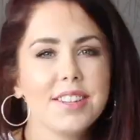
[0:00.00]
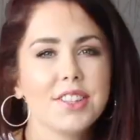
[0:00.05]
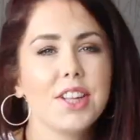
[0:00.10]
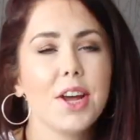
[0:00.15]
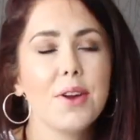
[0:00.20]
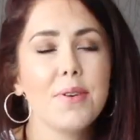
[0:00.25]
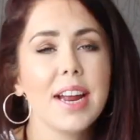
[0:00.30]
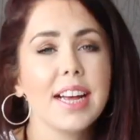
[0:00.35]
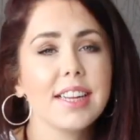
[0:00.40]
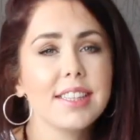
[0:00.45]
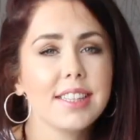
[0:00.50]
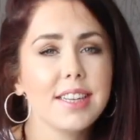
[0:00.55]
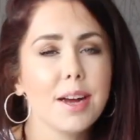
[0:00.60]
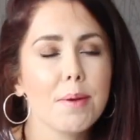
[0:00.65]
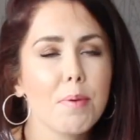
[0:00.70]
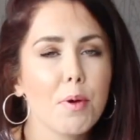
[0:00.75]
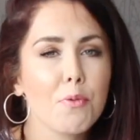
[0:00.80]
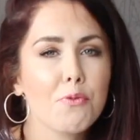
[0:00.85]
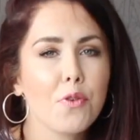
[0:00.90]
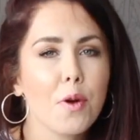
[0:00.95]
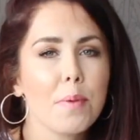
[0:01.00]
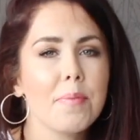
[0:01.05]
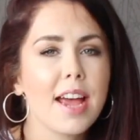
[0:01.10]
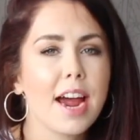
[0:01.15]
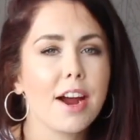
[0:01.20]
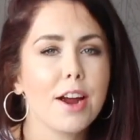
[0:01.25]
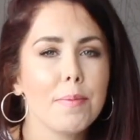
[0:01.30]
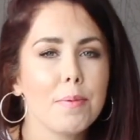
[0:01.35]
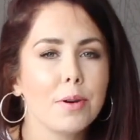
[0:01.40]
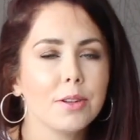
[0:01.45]
So next up from
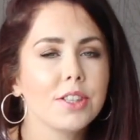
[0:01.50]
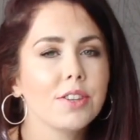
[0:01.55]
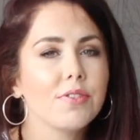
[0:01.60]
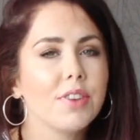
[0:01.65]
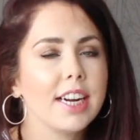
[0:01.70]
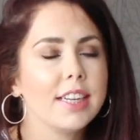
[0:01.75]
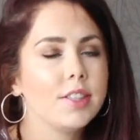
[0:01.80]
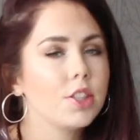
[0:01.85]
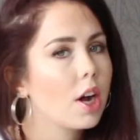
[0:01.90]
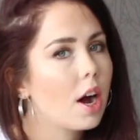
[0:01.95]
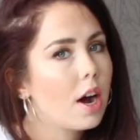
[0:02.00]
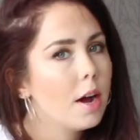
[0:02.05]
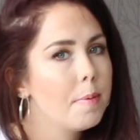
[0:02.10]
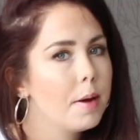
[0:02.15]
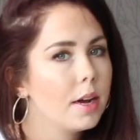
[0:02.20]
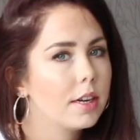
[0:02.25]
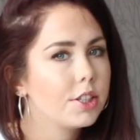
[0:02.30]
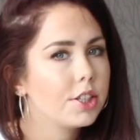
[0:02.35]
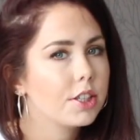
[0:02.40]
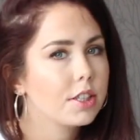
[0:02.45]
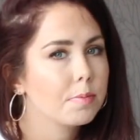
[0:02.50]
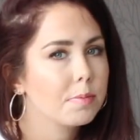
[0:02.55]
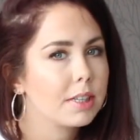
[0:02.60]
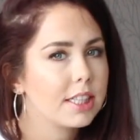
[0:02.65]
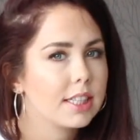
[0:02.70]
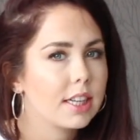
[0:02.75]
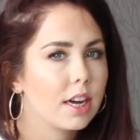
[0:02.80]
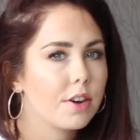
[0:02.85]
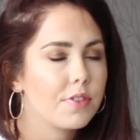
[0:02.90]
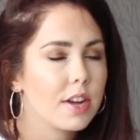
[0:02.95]
the Harry Potter range, I purchased
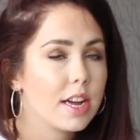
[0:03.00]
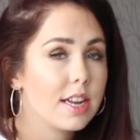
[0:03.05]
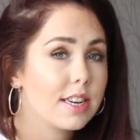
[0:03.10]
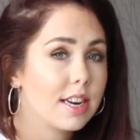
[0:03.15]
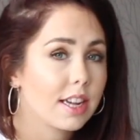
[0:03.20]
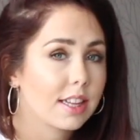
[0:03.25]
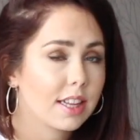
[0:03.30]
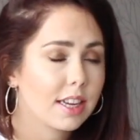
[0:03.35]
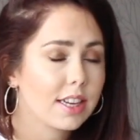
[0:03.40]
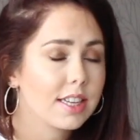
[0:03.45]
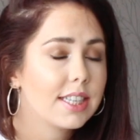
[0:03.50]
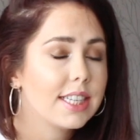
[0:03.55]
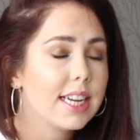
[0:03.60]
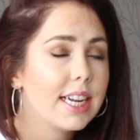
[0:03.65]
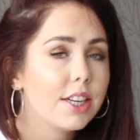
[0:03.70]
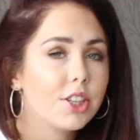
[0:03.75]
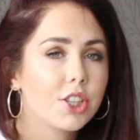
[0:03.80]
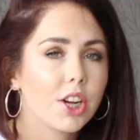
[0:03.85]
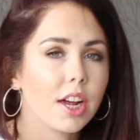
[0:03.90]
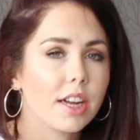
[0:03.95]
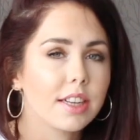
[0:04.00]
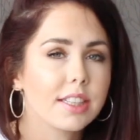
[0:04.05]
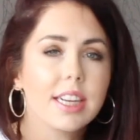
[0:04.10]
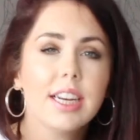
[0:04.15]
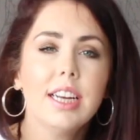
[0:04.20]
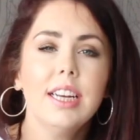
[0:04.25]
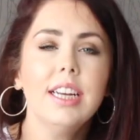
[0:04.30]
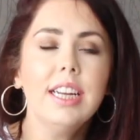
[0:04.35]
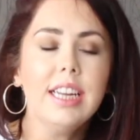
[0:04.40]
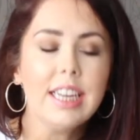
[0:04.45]
myself another t-shirt.
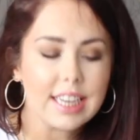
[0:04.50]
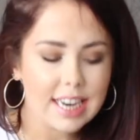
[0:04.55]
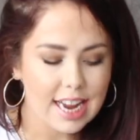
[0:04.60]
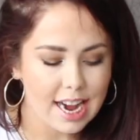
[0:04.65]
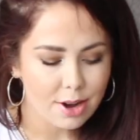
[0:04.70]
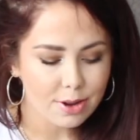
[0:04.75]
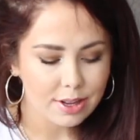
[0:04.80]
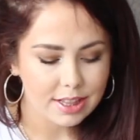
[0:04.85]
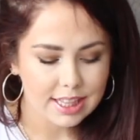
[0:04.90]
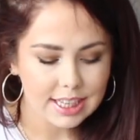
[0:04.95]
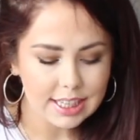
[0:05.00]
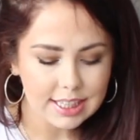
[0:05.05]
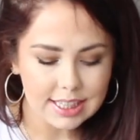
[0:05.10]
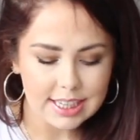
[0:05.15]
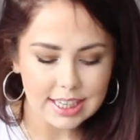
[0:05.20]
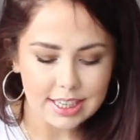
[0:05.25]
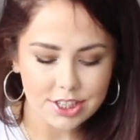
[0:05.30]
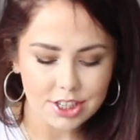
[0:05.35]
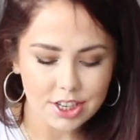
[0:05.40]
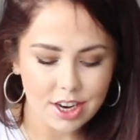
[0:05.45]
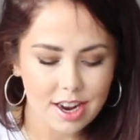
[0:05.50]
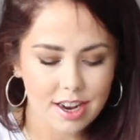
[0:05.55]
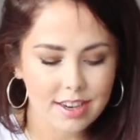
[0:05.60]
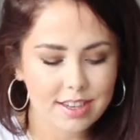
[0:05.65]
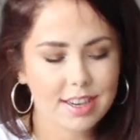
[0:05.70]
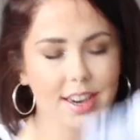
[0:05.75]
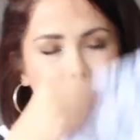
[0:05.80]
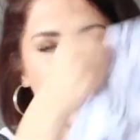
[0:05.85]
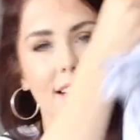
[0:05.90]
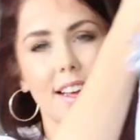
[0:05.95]
Now this
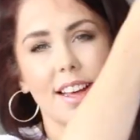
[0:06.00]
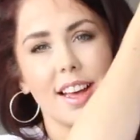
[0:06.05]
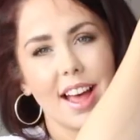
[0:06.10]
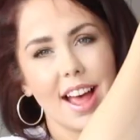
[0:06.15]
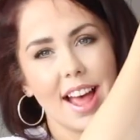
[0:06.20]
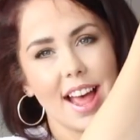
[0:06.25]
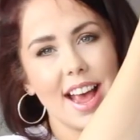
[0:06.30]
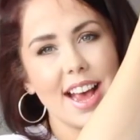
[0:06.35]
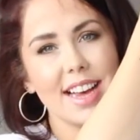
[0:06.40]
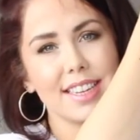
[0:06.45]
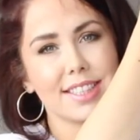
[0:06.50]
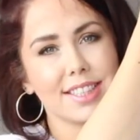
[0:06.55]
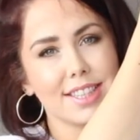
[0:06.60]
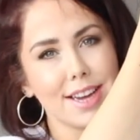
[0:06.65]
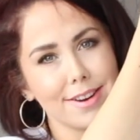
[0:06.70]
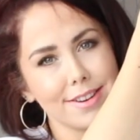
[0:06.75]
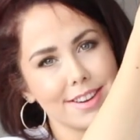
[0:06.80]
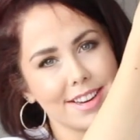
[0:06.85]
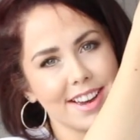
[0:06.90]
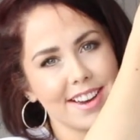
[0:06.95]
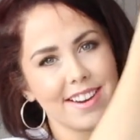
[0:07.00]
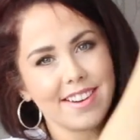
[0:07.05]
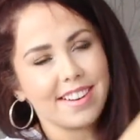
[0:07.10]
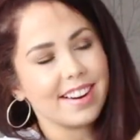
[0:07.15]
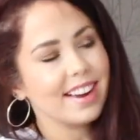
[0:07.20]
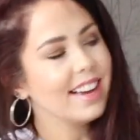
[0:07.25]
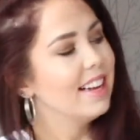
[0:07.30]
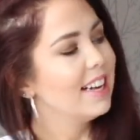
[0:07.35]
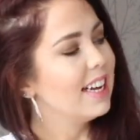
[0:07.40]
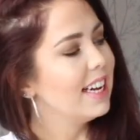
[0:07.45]
t-shirt, it's so
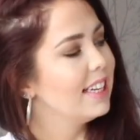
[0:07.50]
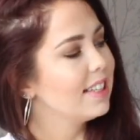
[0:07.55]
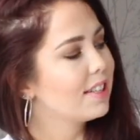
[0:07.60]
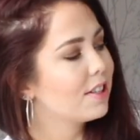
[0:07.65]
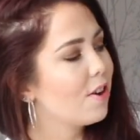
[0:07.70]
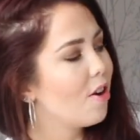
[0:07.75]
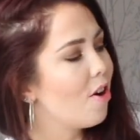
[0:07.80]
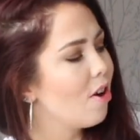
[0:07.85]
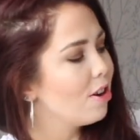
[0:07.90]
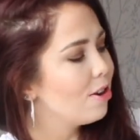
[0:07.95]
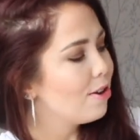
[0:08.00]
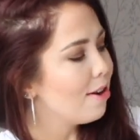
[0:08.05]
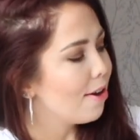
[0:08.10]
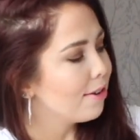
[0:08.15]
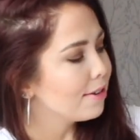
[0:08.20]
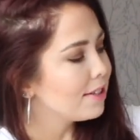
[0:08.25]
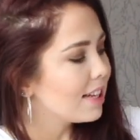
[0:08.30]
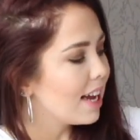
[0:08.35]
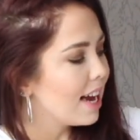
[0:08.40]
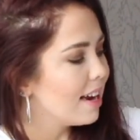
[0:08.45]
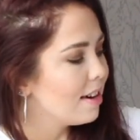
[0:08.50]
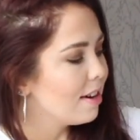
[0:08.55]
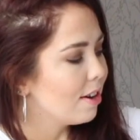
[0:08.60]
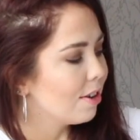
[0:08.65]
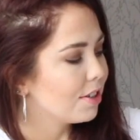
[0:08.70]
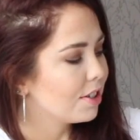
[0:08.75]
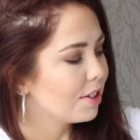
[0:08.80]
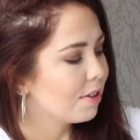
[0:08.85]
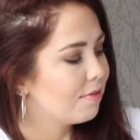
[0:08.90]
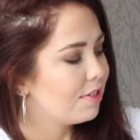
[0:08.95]
cute. It's got lots and
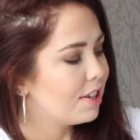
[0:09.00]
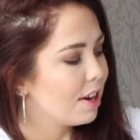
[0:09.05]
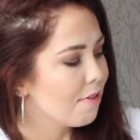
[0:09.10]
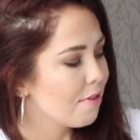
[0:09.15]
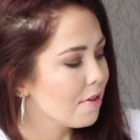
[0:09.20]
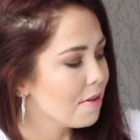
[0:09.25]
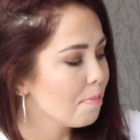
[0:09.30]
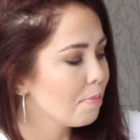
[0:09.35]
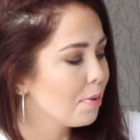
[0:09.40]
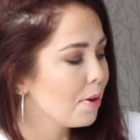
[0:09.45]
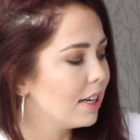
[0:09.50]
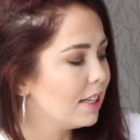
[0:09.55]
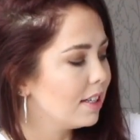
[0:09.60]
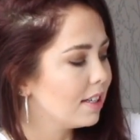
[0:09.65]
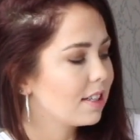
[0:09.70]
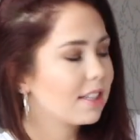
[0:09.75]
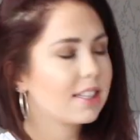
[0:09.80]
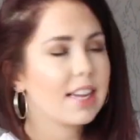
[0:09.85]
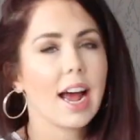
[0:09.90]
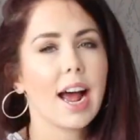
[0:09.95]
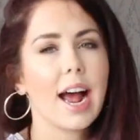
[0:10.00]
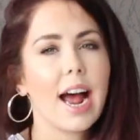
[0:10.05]
lots of different prints,